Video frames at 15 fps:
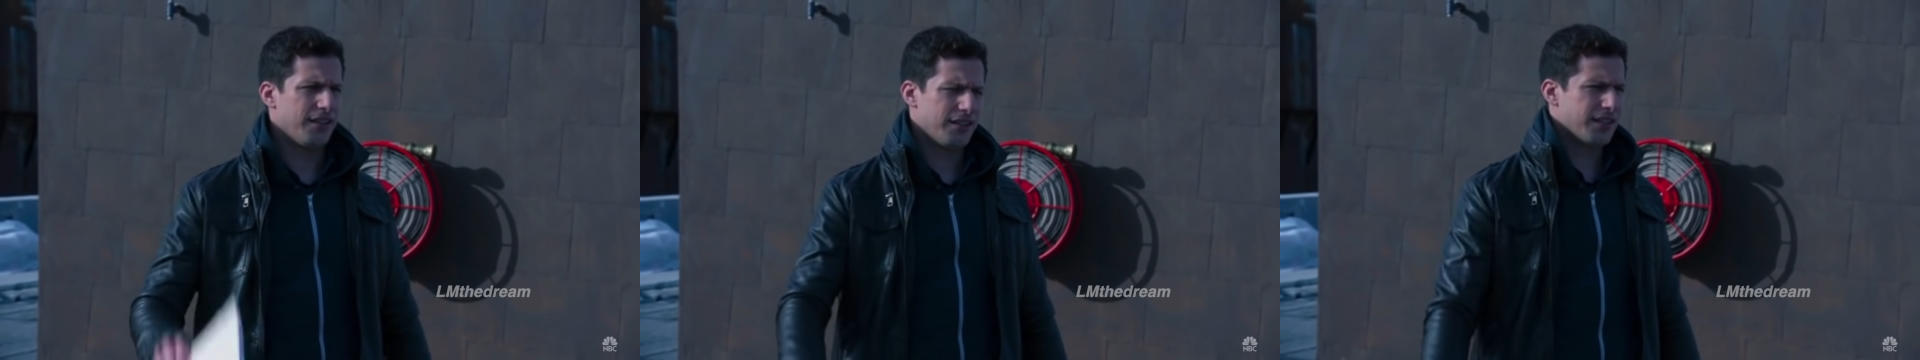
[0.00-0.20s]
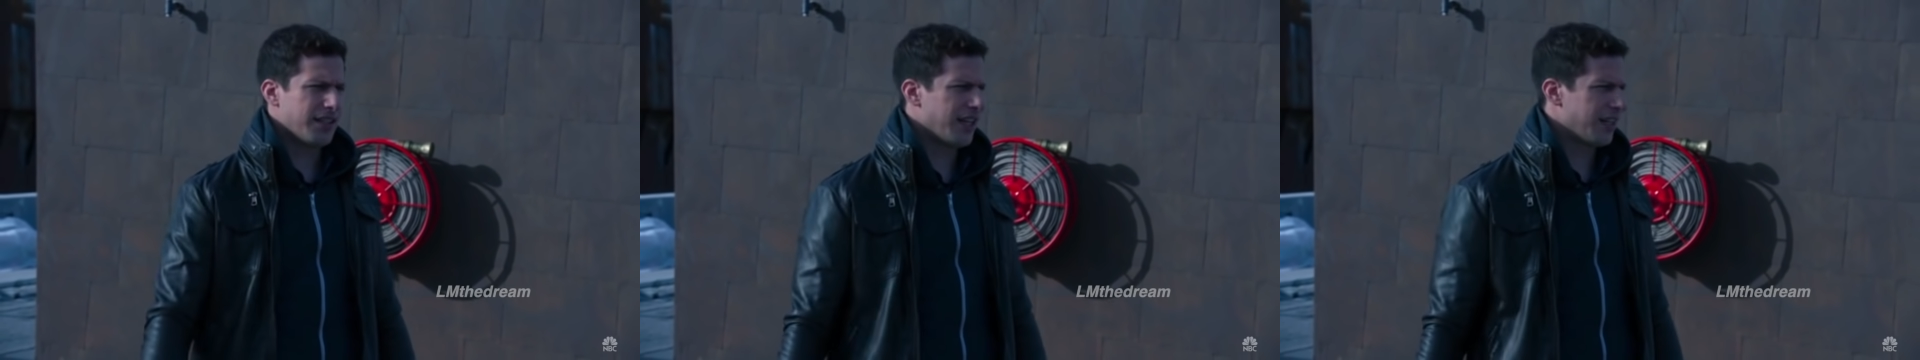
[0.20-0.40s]

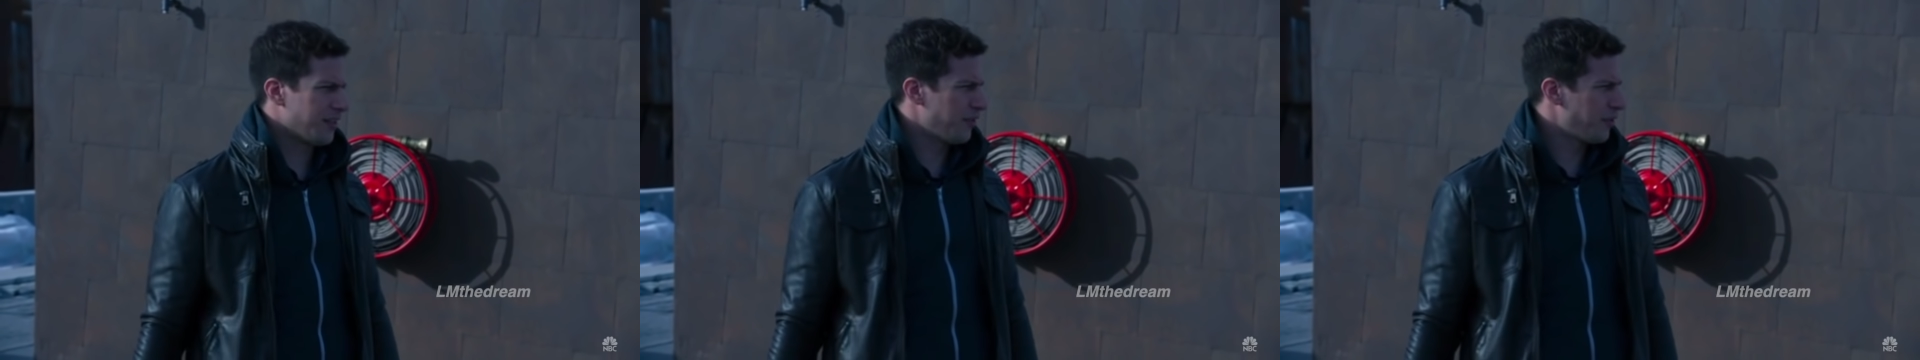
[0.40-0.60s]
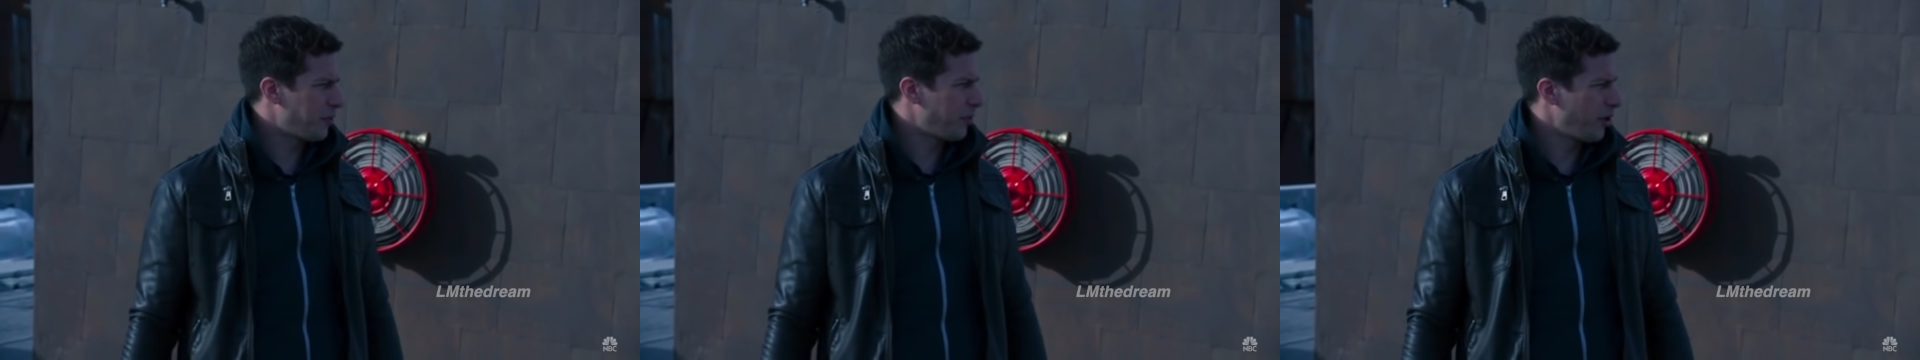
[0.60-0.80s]

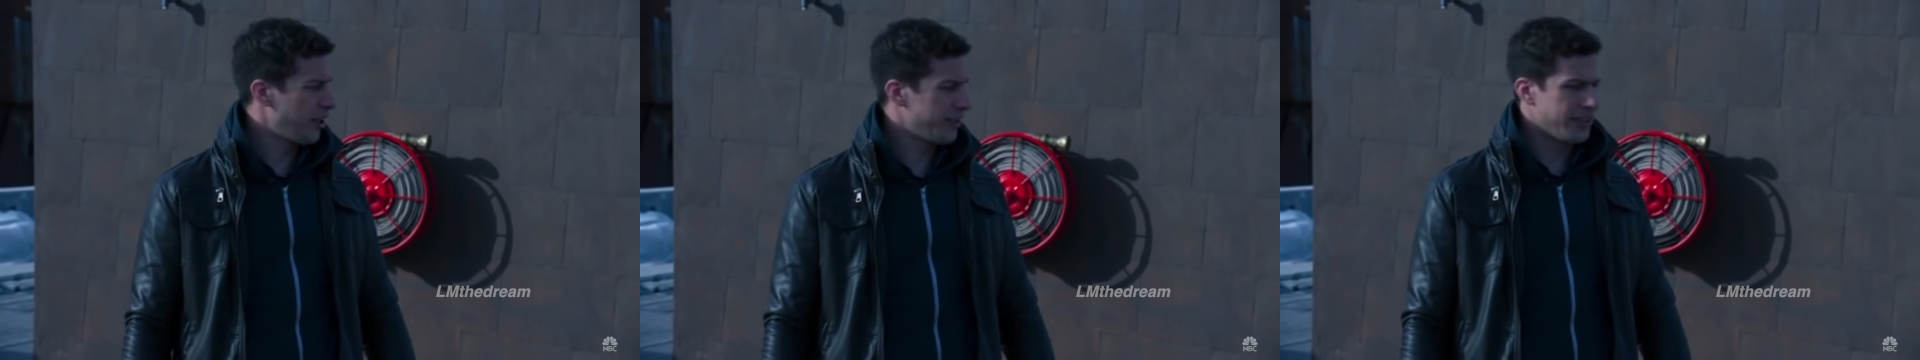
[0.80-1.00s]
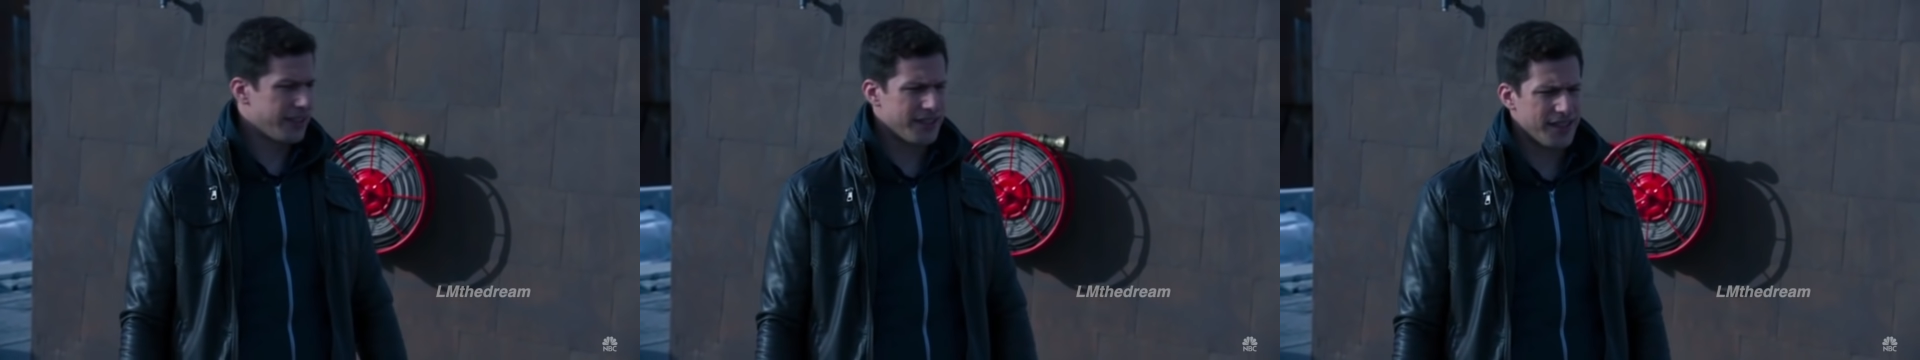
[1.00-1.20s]
detectives
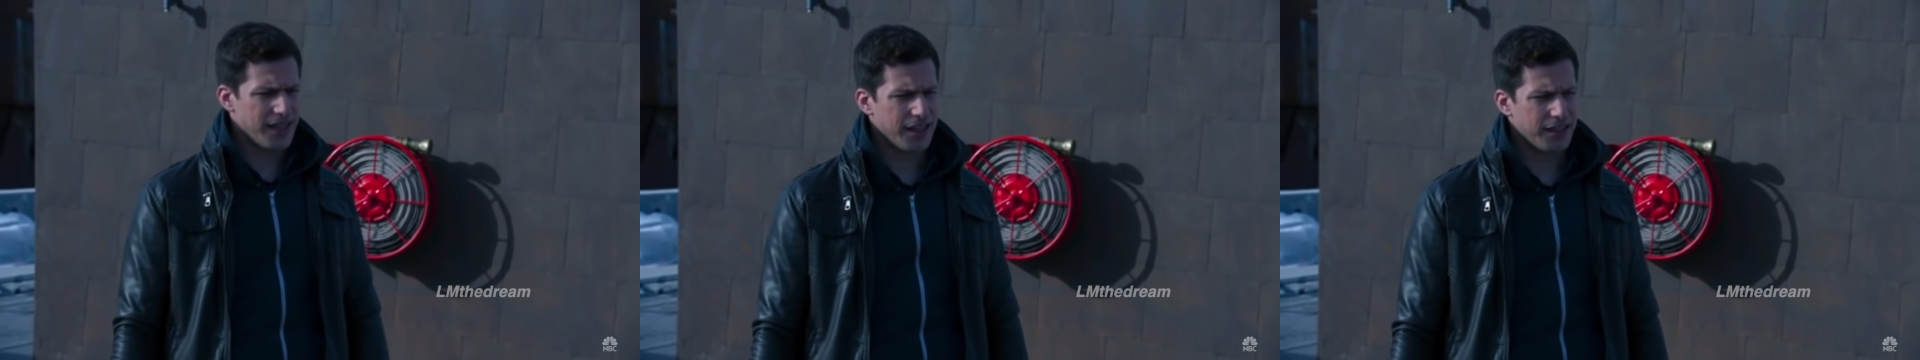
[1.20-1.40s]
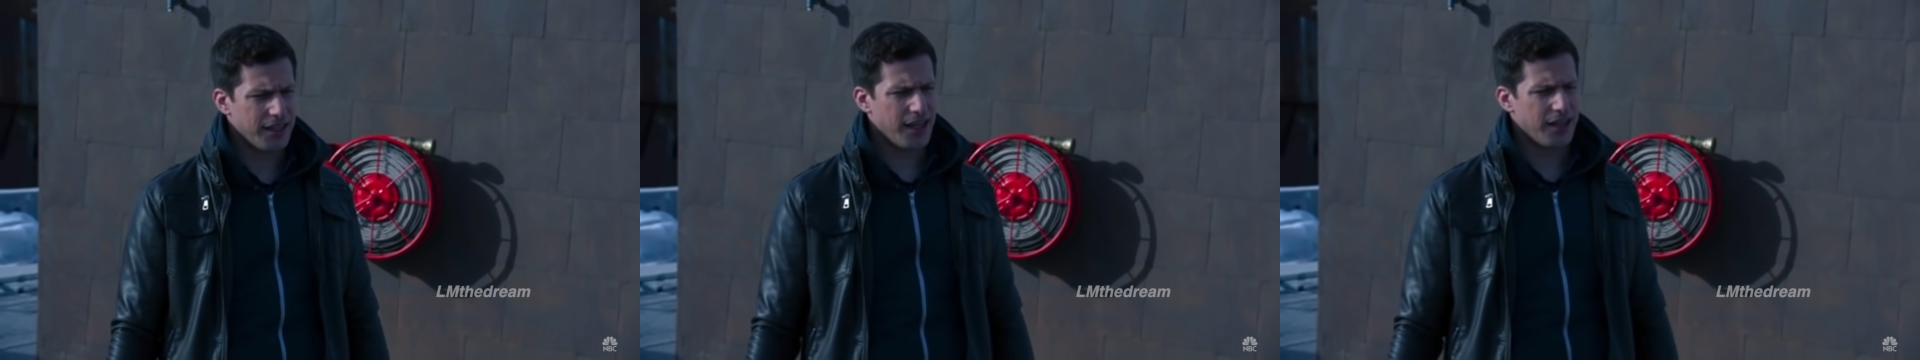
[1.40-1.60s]
Peralta and
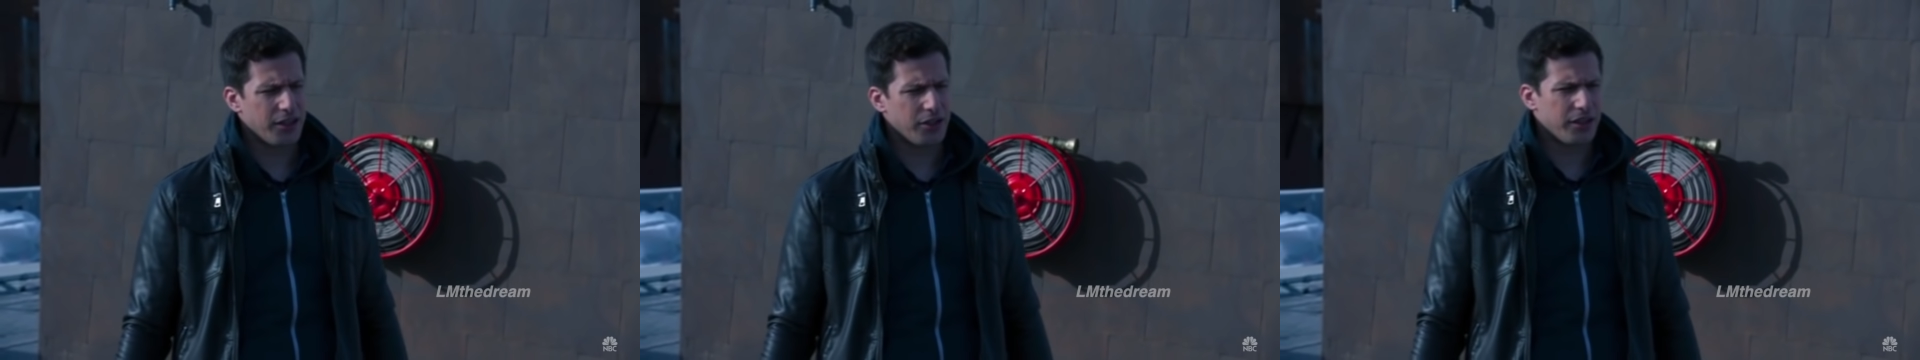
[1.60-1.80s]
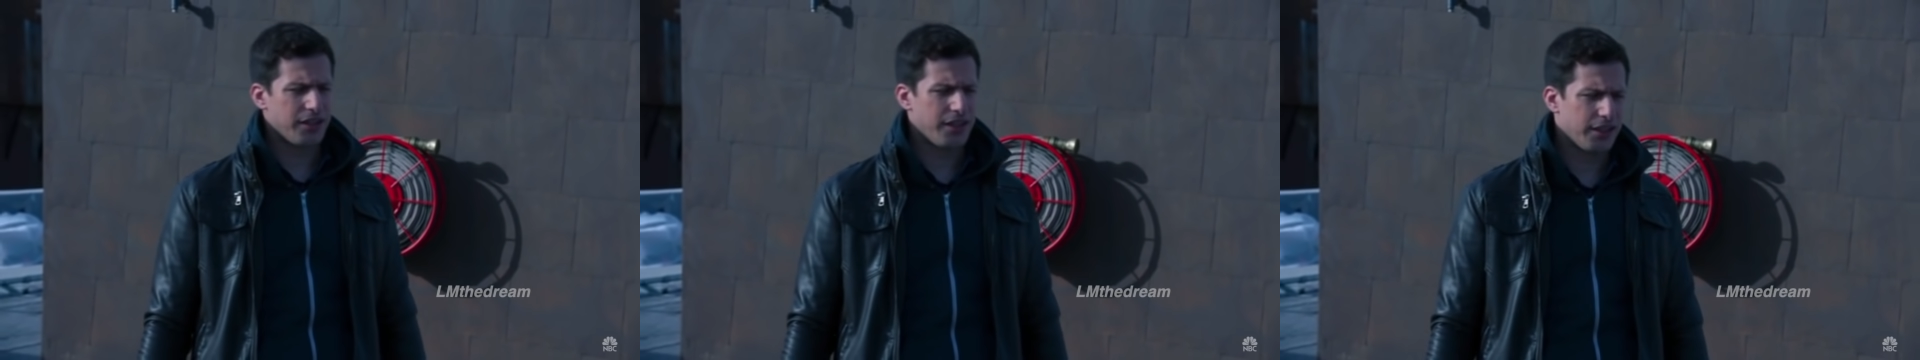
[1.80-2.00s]

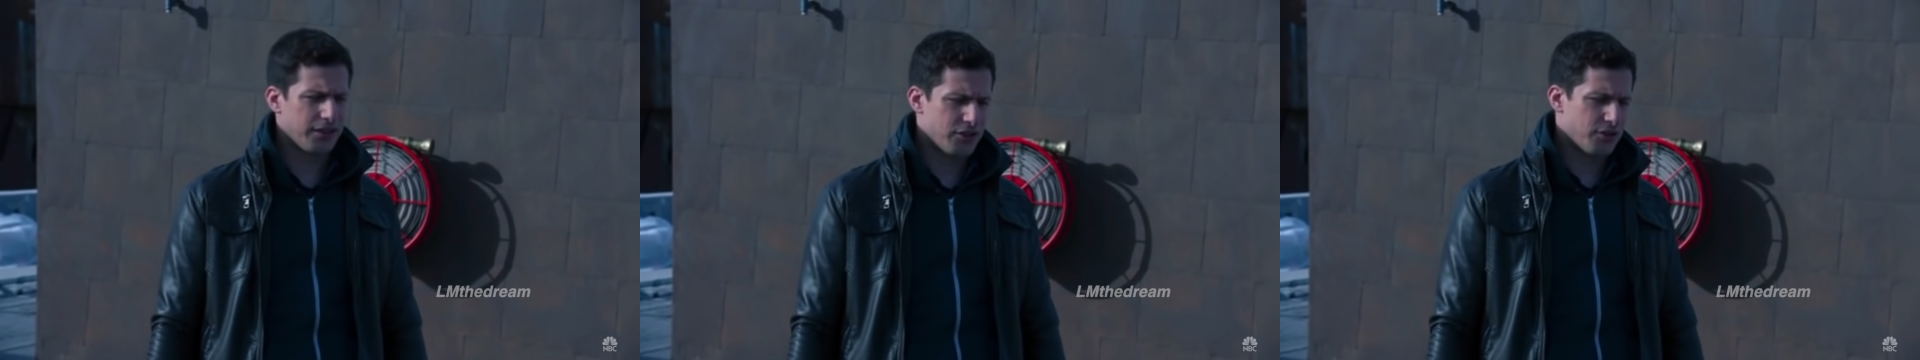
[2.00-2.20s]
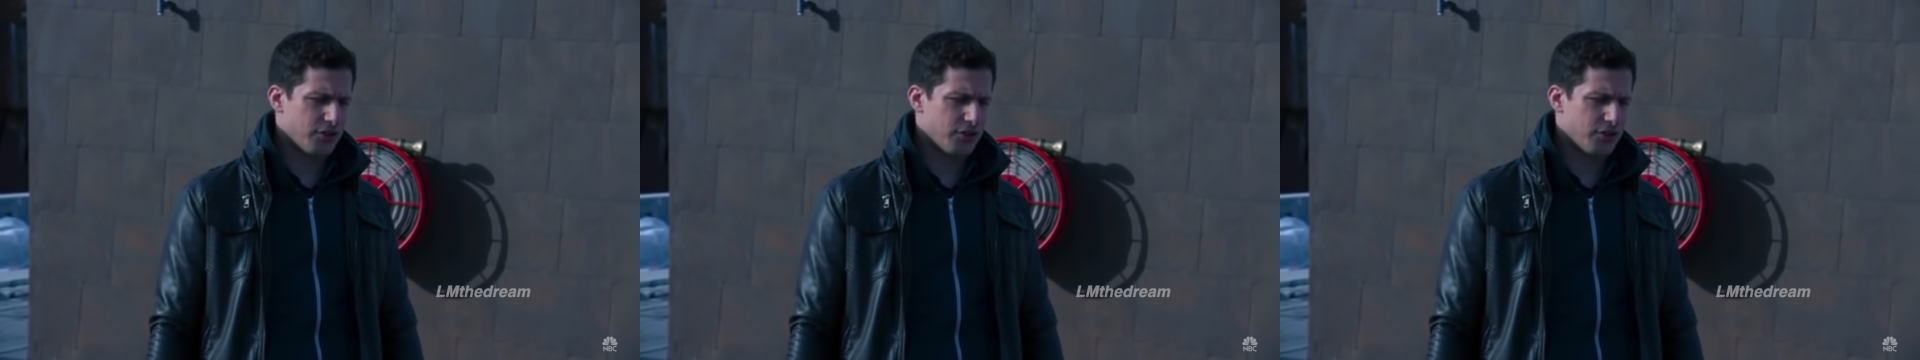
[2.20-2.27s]
Santiago conducted